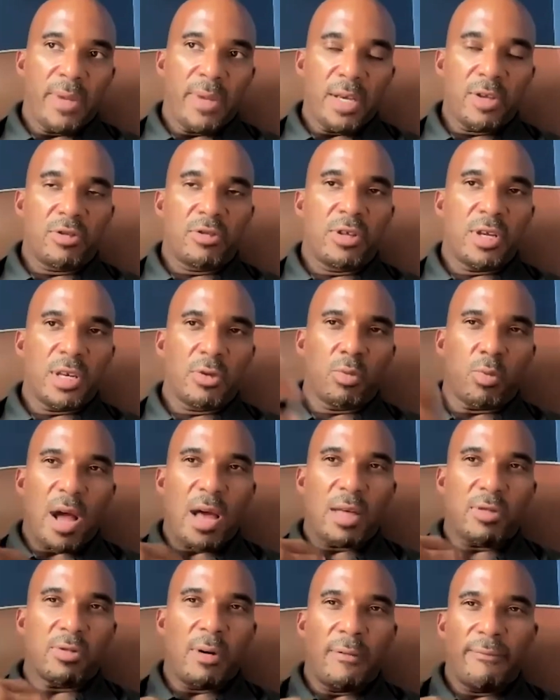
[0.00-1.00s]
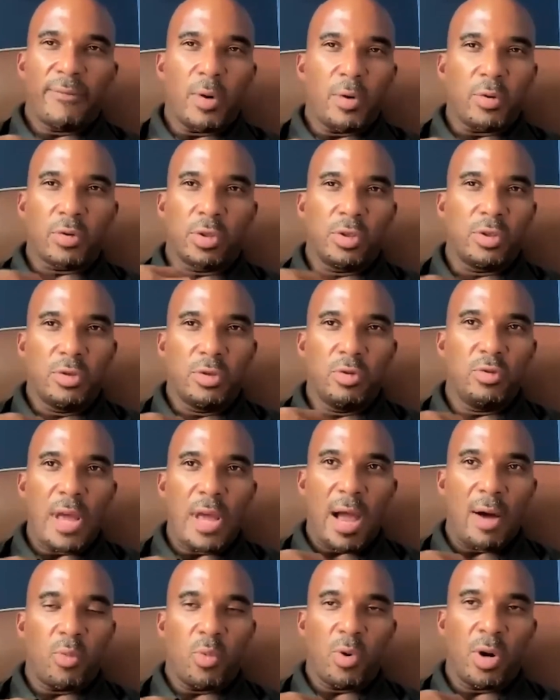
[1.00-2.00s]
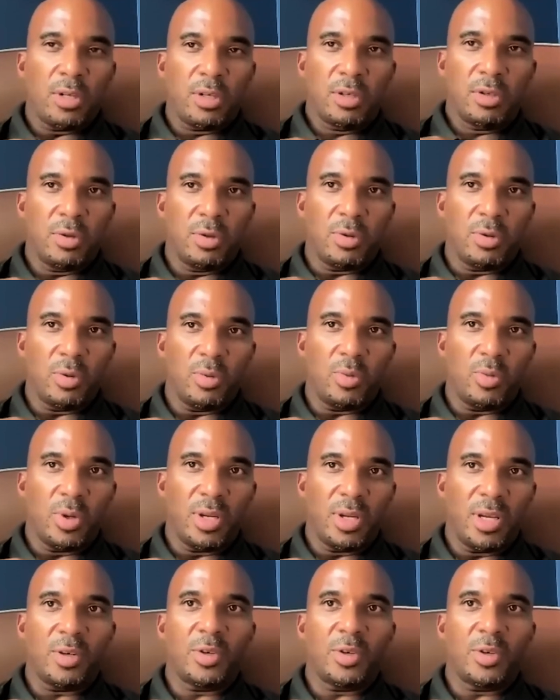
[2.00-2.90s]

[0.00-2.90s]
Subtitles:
makes sense why some folks do not want to